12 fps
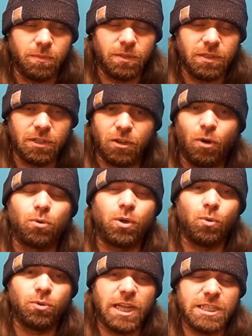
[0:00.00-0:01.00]
they're called
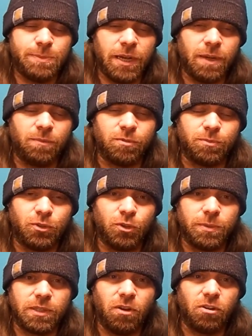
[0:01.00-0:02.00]
Golden Age pickups from Stuart
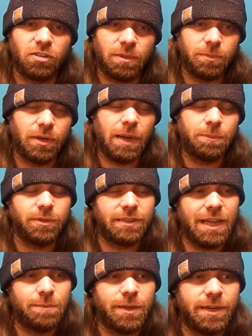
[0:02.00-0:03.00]
McDonald's. I put
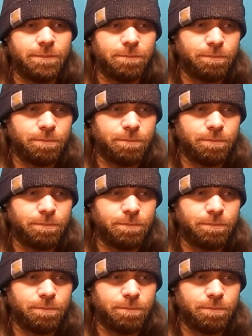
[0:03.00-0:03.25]
them in it.